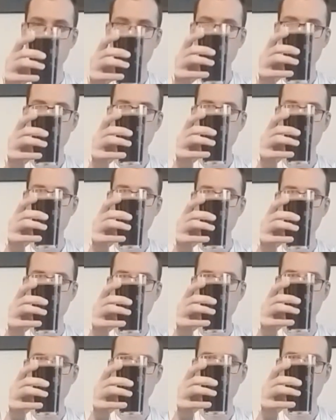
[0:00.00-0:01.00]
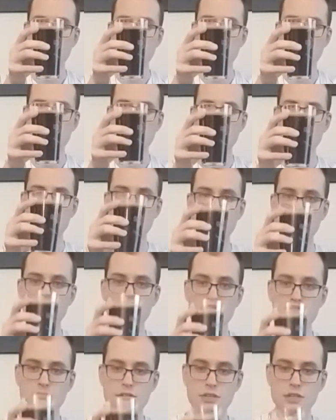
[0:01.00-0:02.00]
Just kind of judging by the
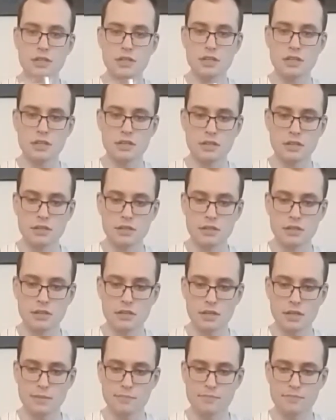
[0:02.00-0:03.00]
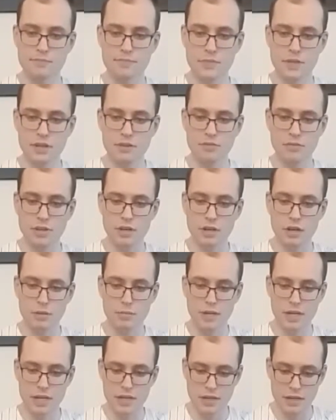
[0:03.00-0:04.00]
lacing, yep, heavily
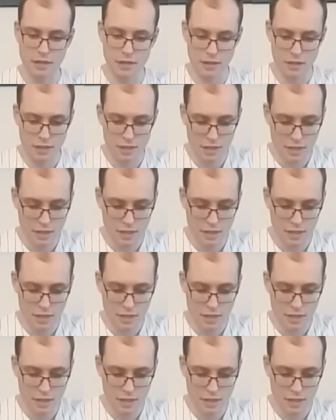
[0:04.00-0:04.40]
carbonated.